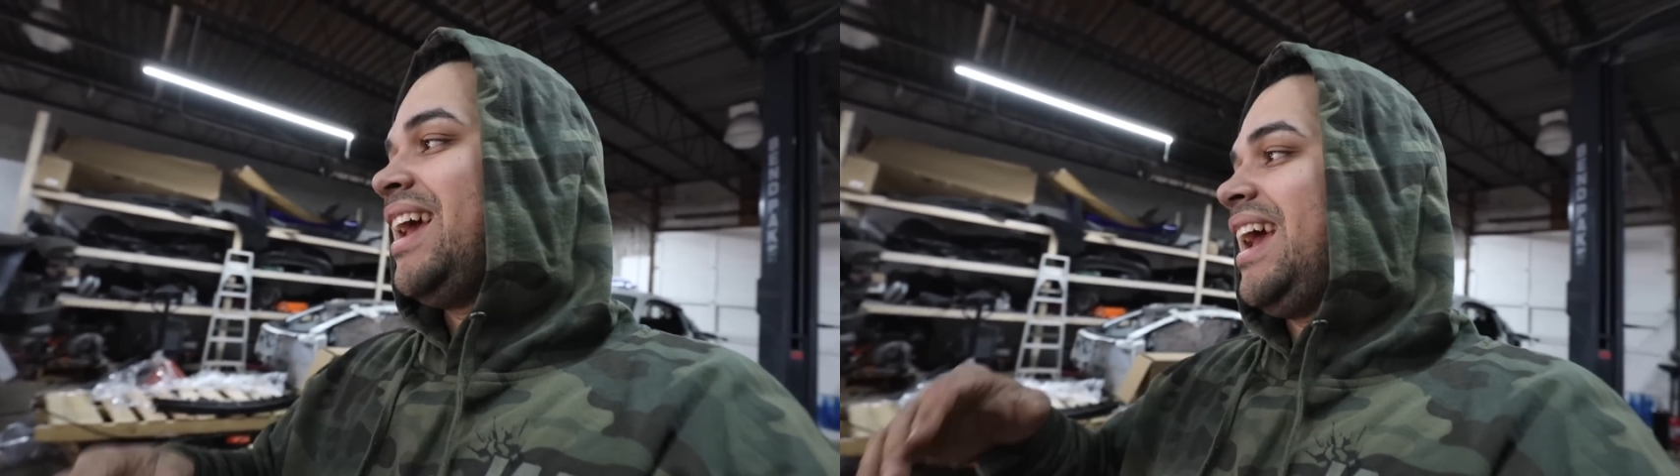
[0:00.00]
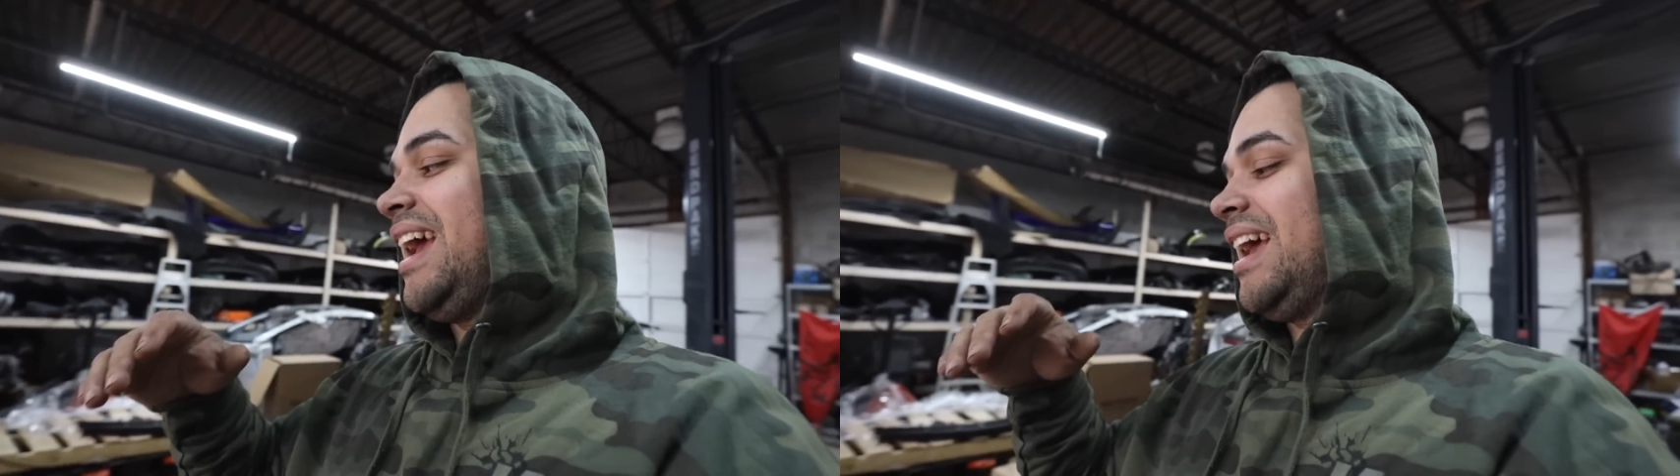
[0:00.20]

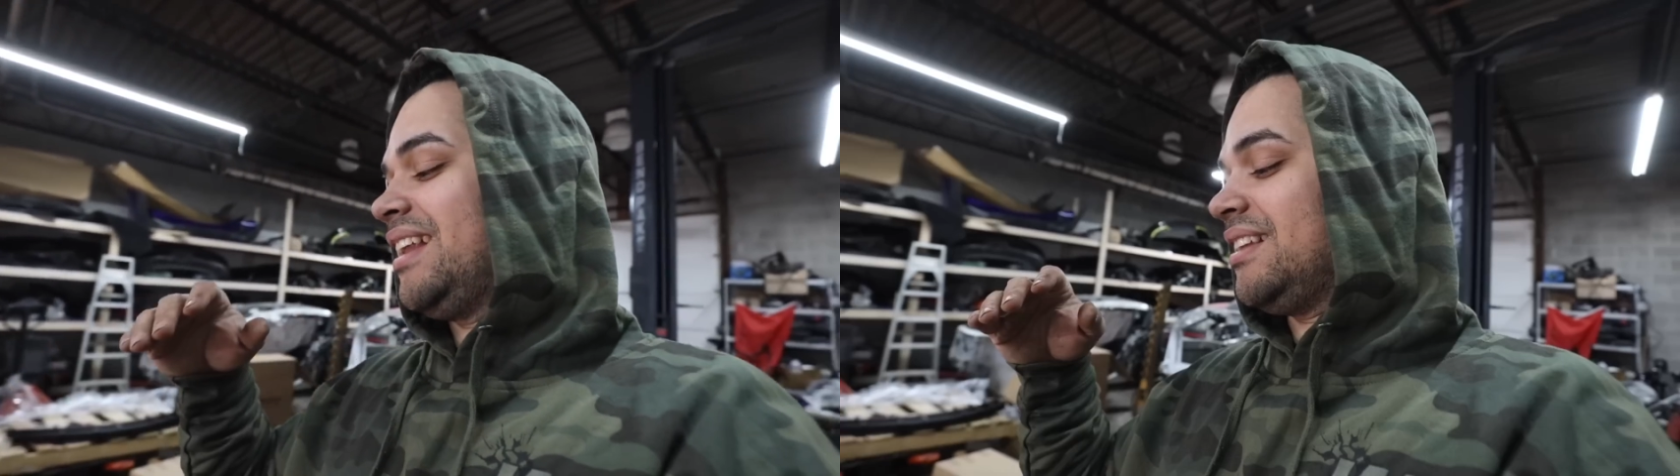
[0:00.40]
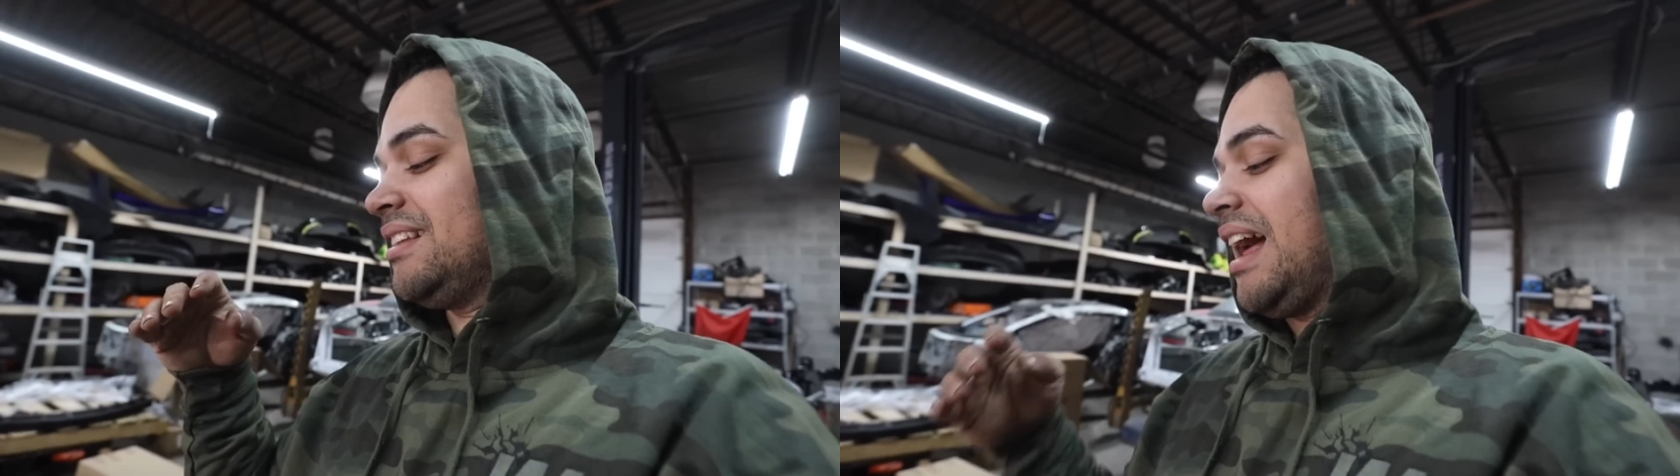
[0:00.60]

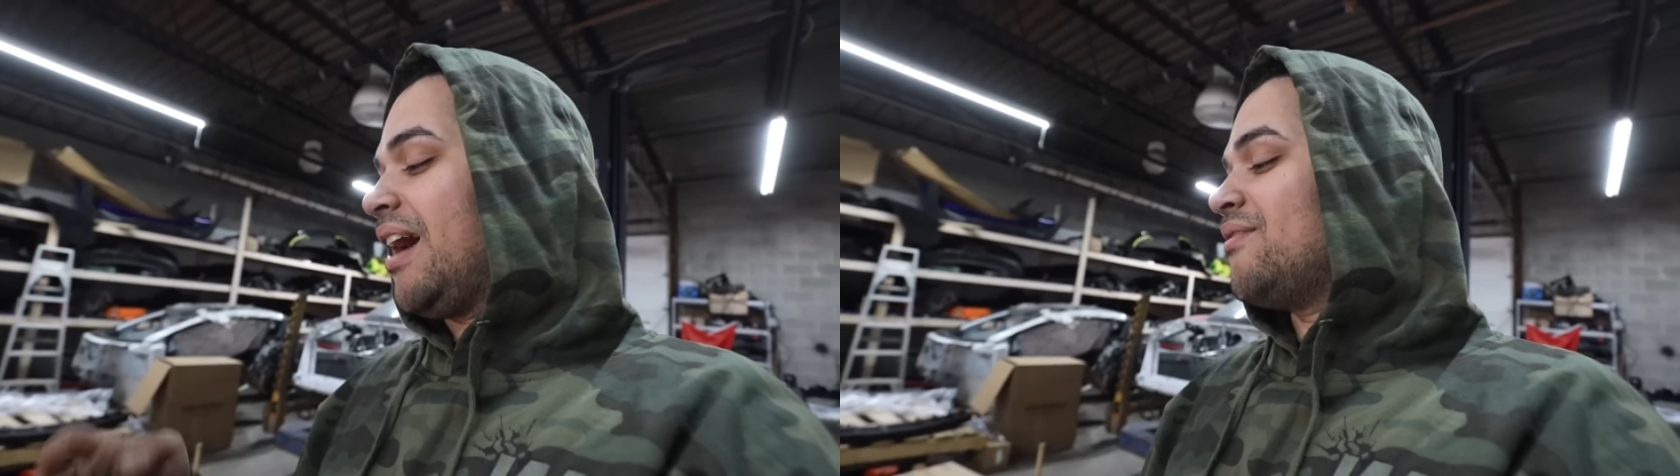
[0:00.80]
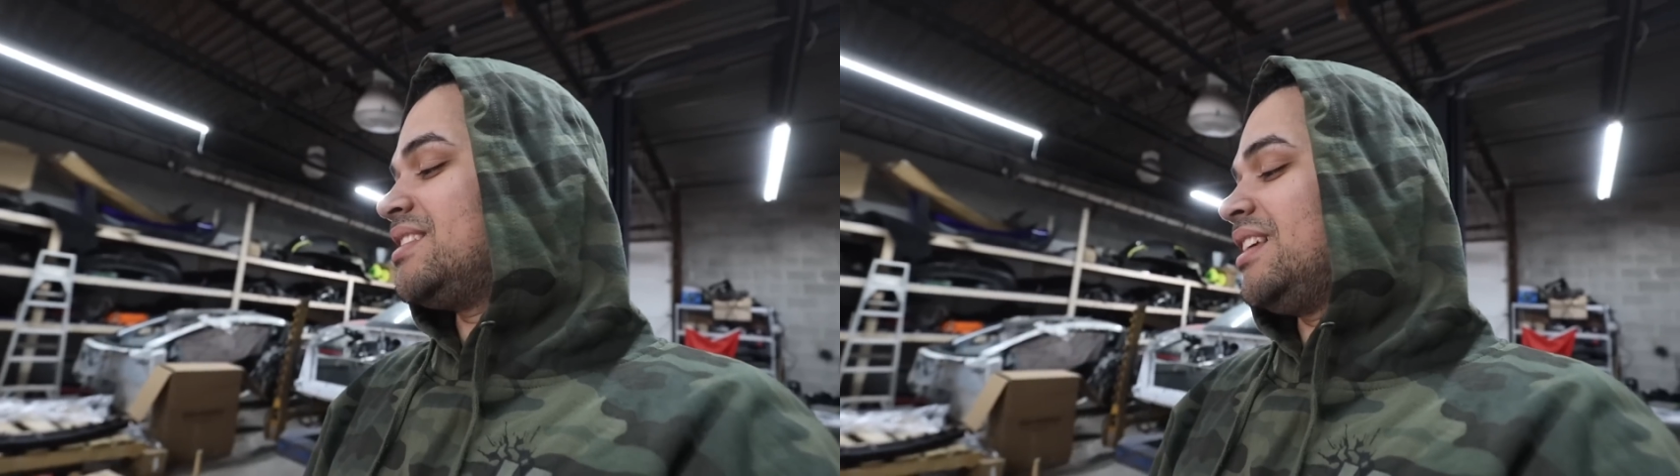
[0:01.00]
and
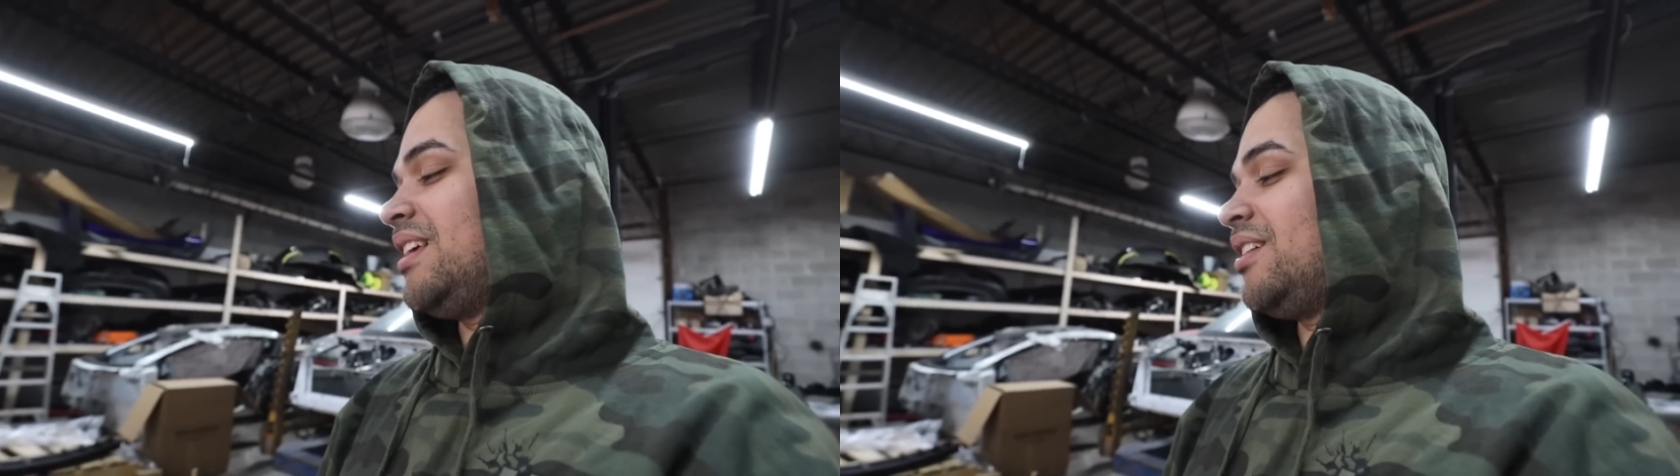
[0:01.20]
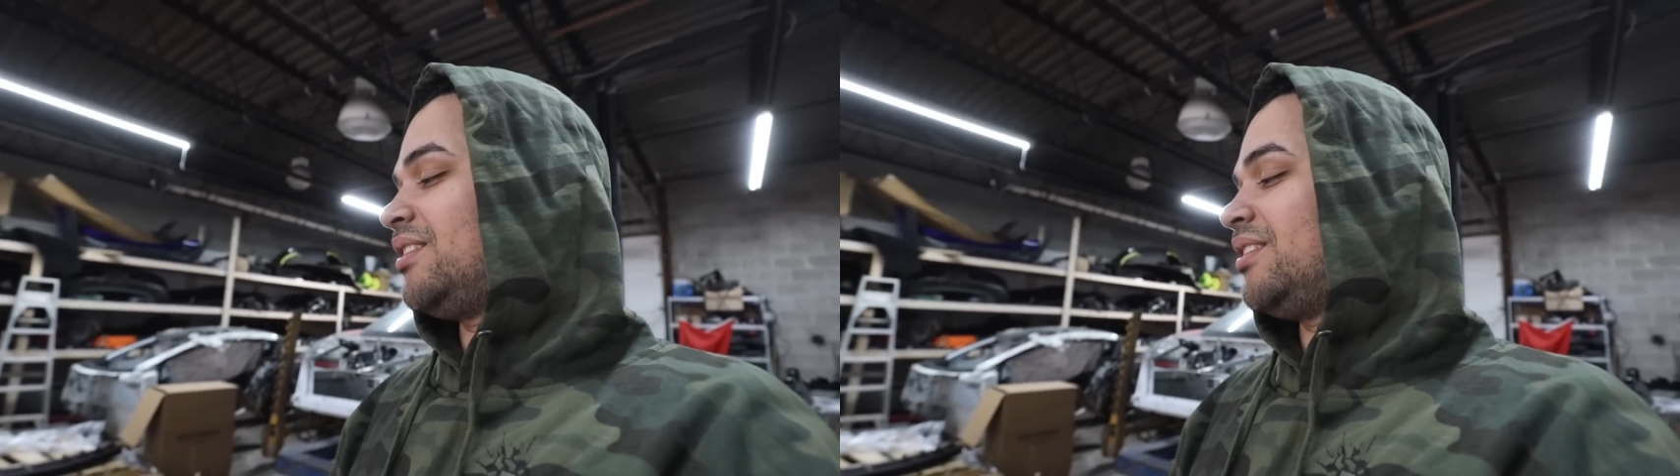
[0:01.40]
obviously they